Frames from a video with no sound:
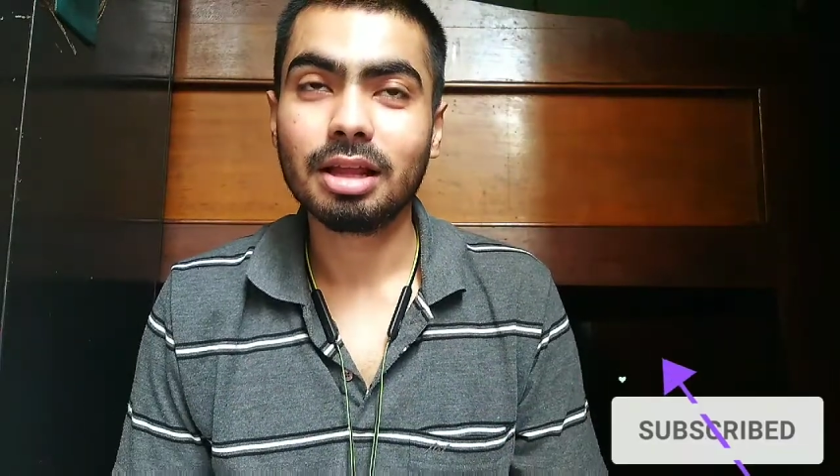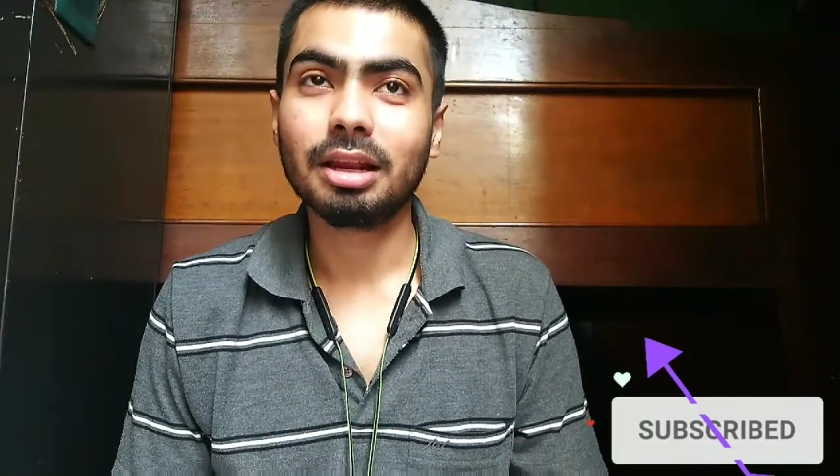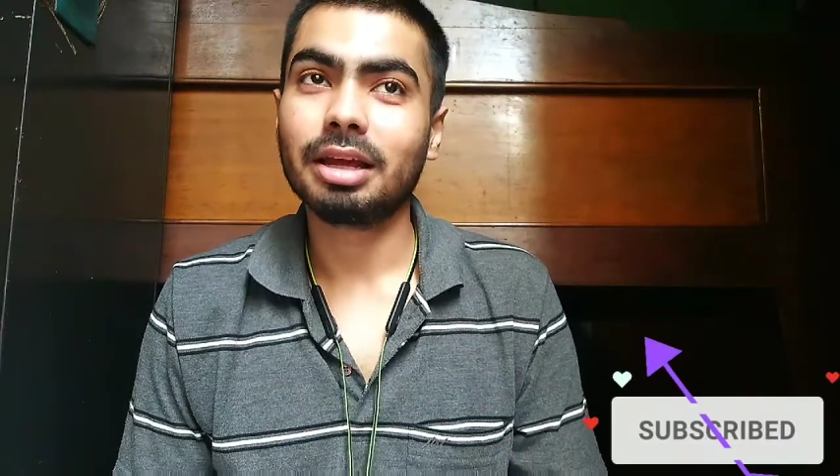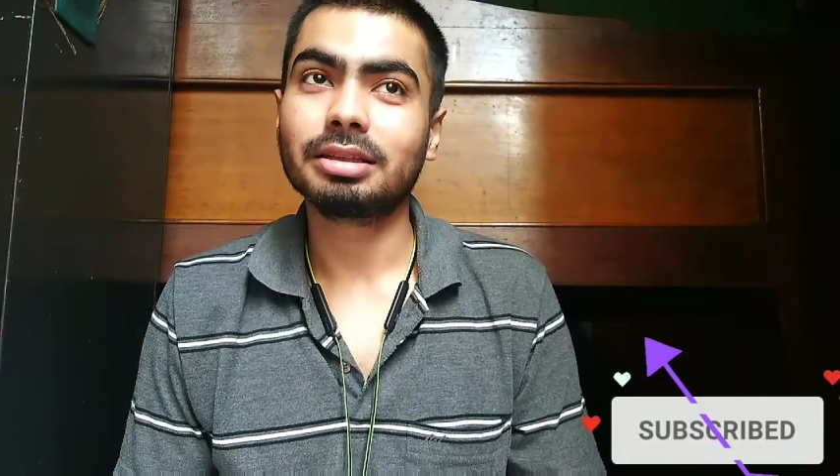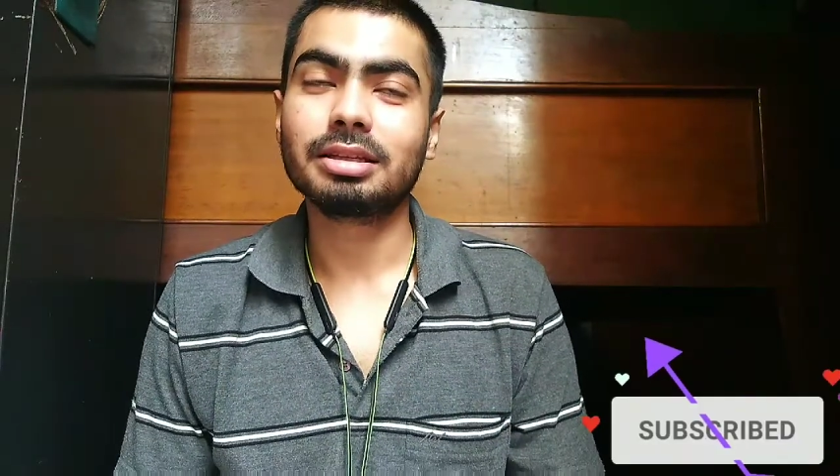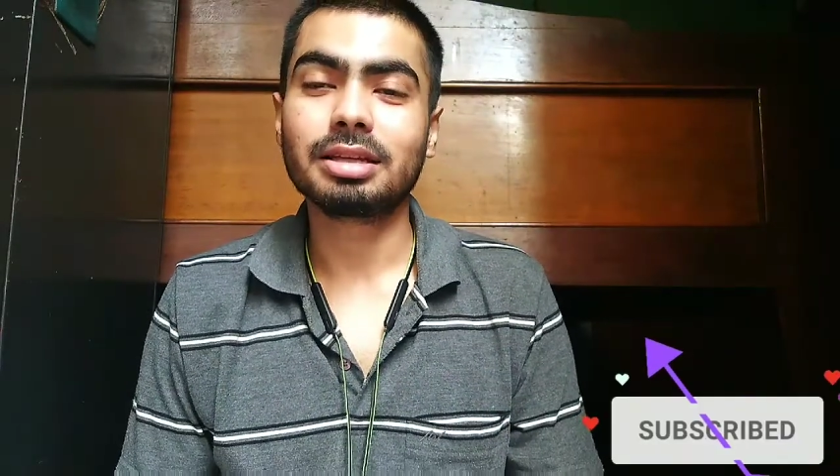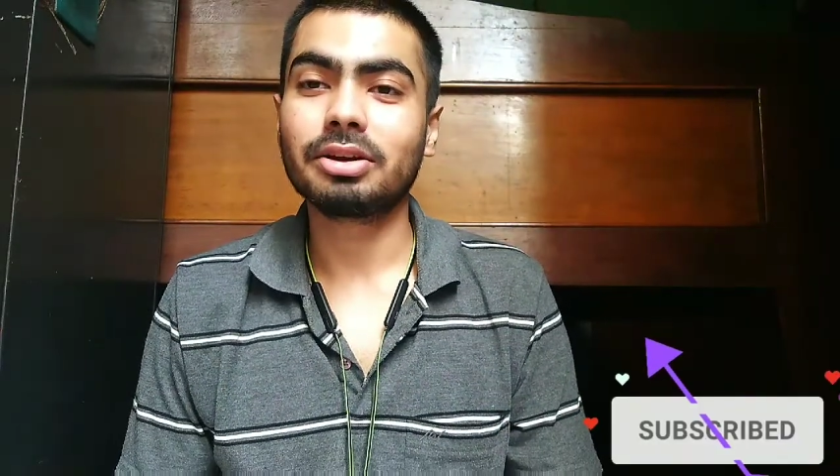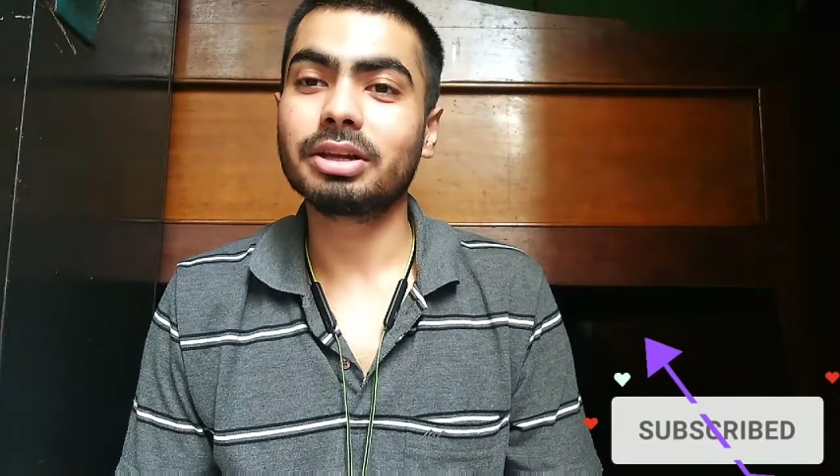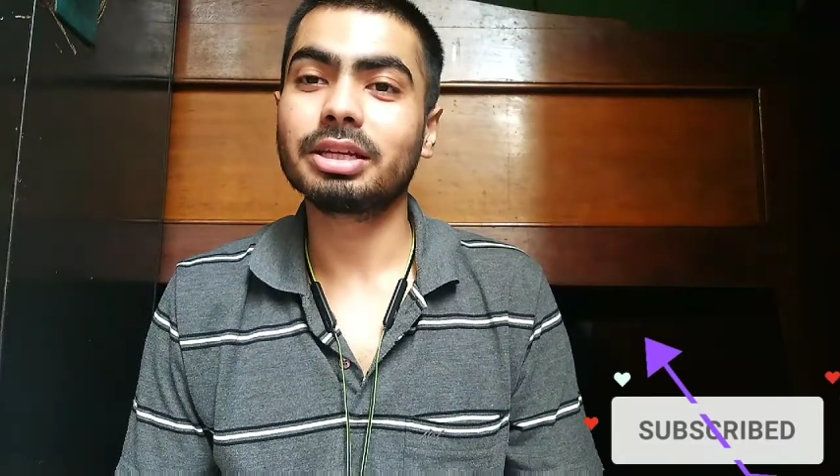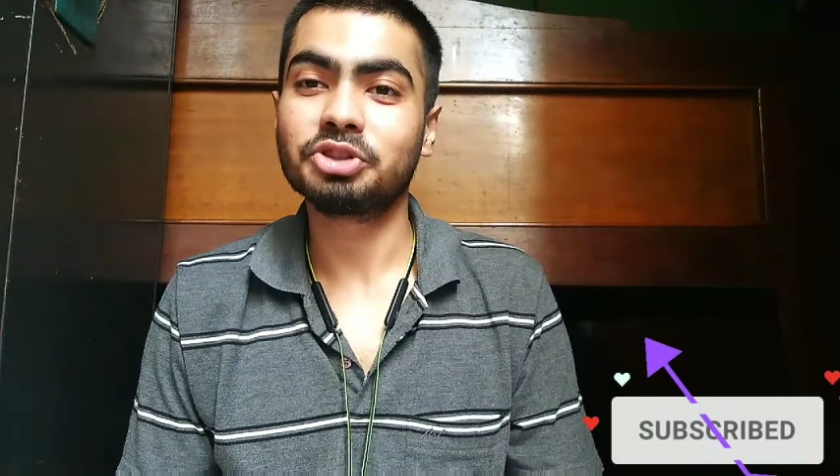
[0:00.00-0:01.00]
Like these are
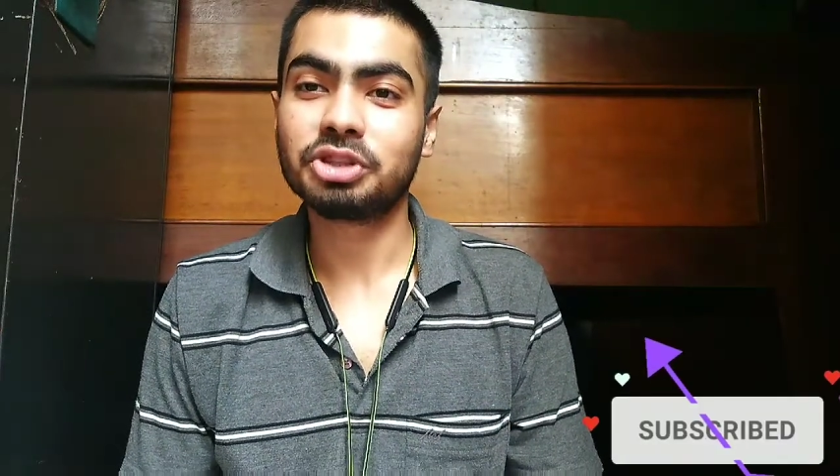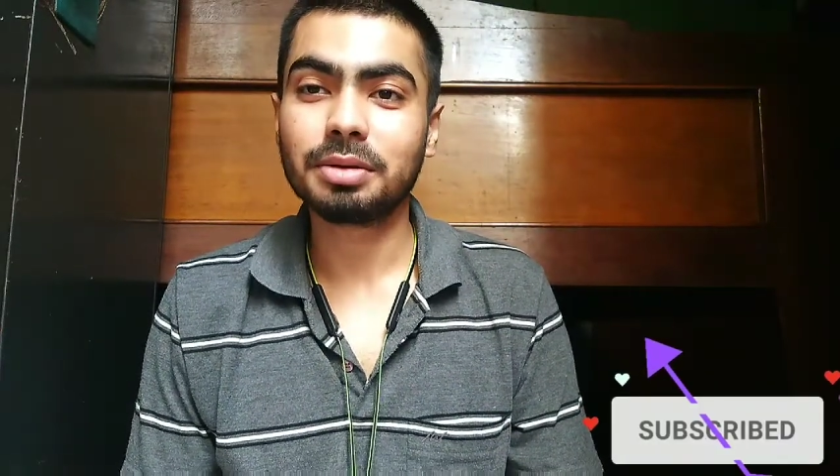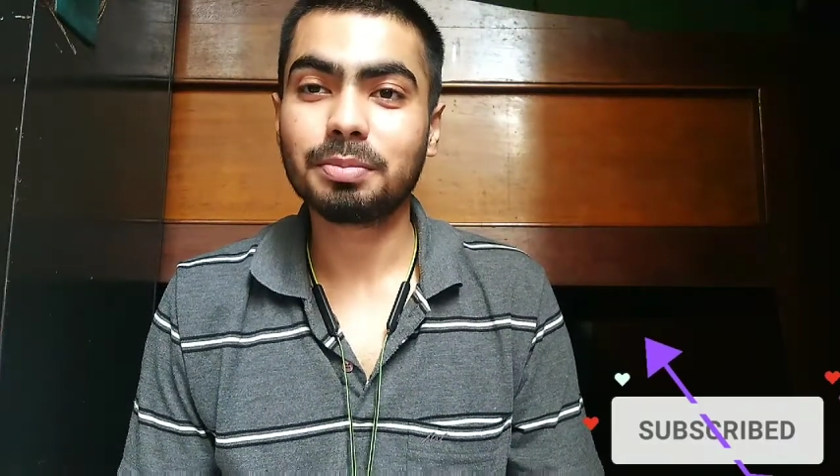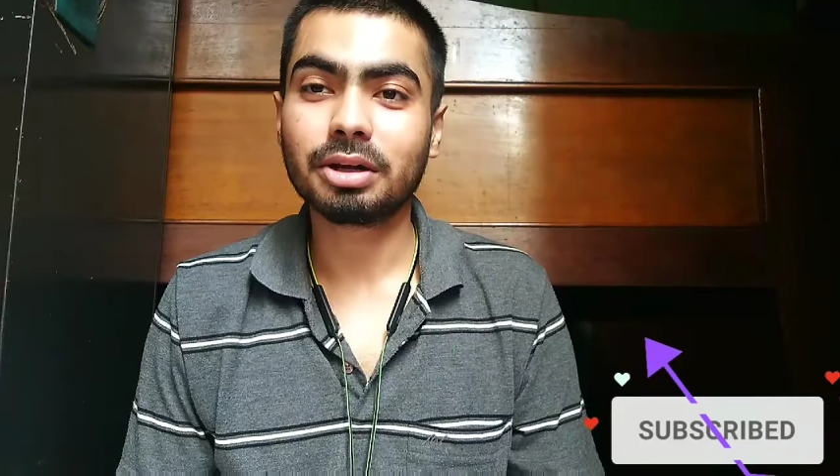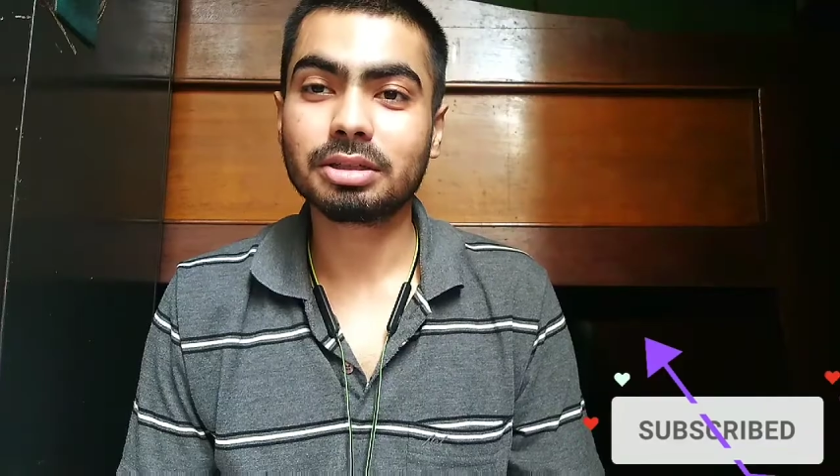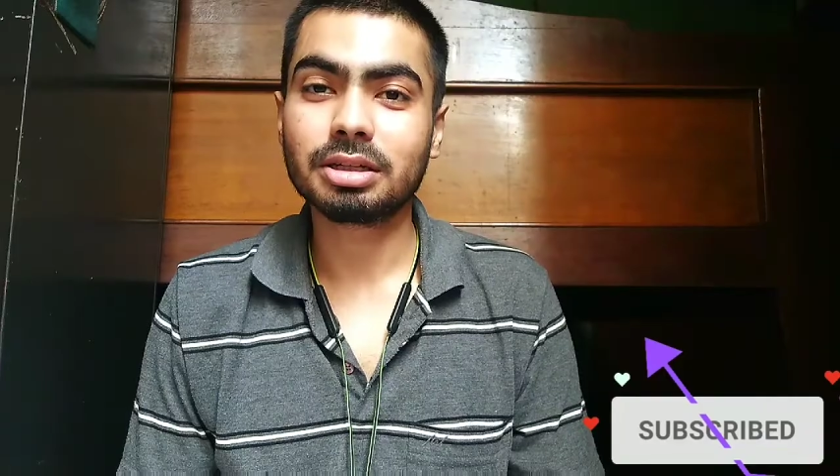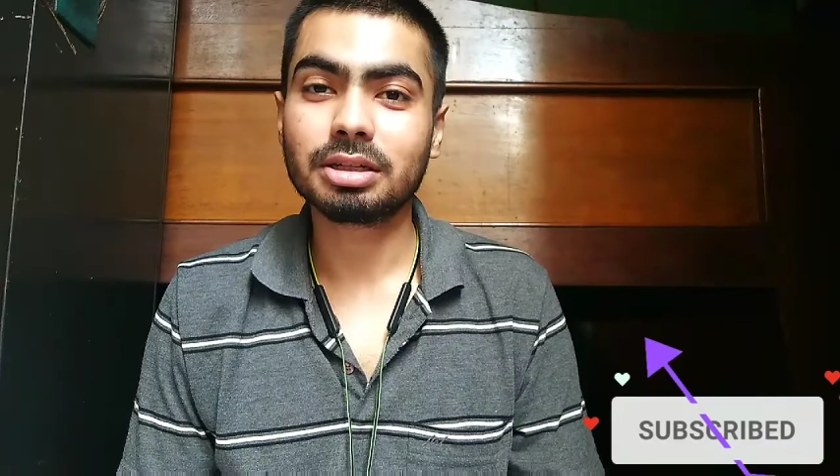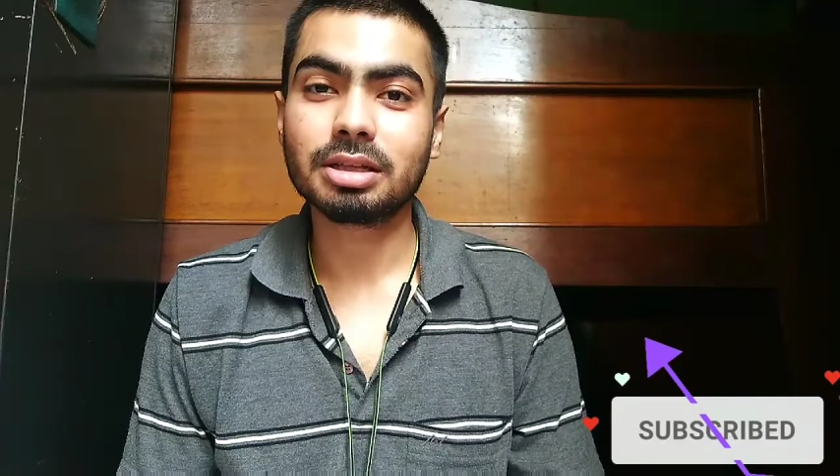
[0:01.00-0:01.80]
really cheap brushes.